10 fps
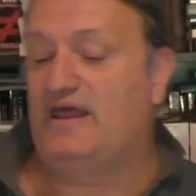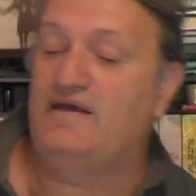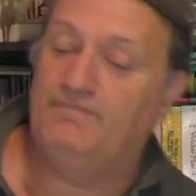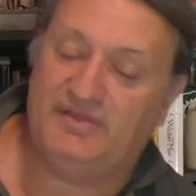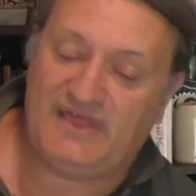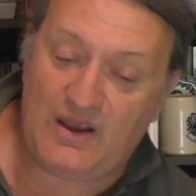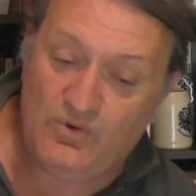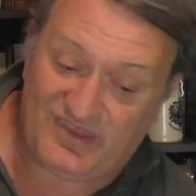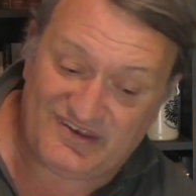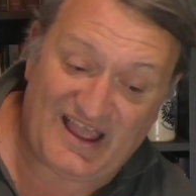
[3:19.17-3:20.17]
They, but they
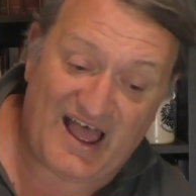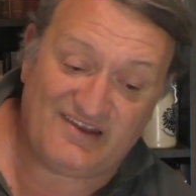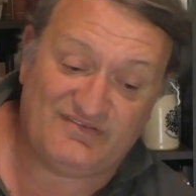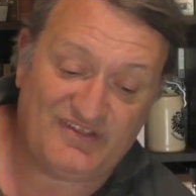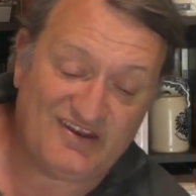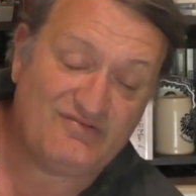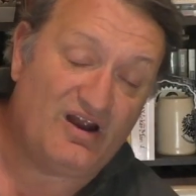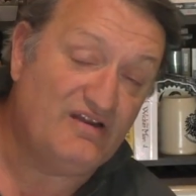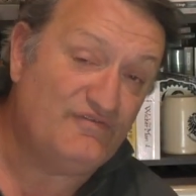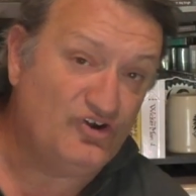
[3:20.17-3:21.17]
were the stars of the
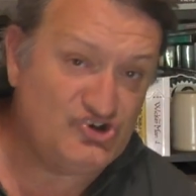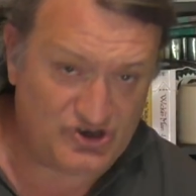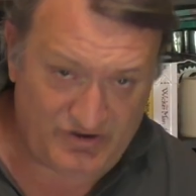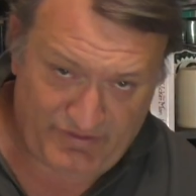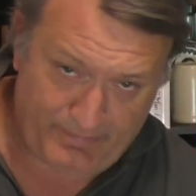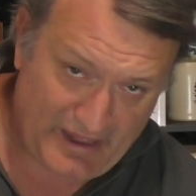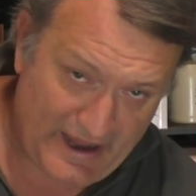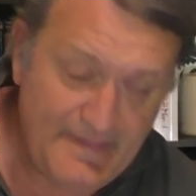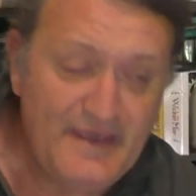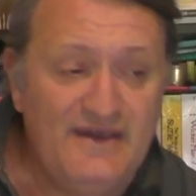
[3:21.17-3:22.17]
Australian version of the play.